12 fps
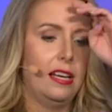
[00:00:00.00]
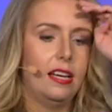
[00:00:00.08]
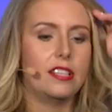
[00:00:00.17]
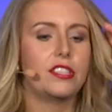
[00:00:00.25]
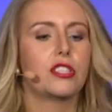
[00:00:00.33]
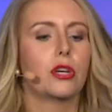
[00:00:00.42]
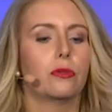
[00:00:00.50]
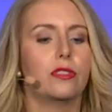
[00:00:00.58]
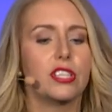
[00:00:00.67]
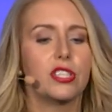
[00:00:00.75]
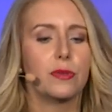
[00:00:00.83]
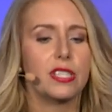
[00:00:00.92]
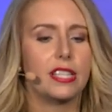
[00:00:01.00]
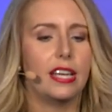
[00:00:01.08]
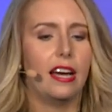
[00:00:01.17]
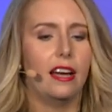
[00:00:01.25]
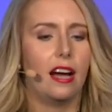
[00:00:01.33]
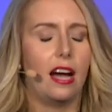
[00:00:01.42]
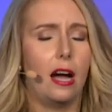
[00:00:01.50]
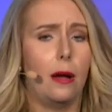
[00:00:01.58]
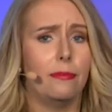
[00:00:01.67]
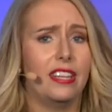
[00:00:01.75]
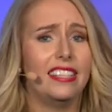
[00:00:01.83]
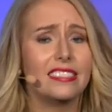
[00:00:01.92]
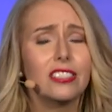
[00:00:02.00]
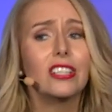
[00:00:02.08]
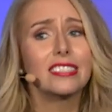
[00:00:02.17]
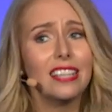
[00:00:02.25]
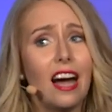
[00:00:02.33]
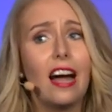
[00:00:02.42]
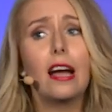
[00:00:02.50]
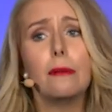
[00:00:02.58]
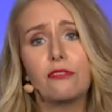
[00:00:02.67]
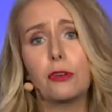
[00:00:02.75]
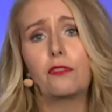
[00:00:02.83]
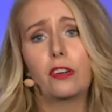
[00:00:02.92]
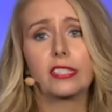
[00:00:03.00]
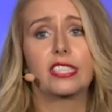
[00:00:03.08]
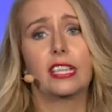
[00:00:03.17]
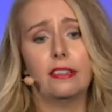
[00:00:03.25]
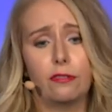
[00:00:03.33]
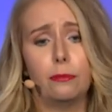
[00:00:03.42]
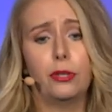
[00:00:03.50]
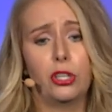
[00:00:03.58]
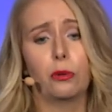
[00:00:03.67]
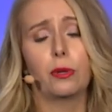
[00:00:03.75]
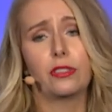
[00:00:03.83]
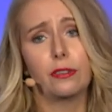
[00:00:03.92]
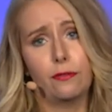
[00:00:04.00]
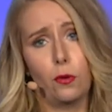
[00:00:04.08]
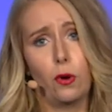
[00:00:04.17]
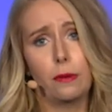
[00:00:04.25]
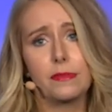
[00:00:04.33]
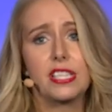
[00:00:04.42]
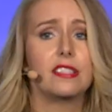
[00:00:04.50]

And so this was that it took time for folks to get familiar with the forms.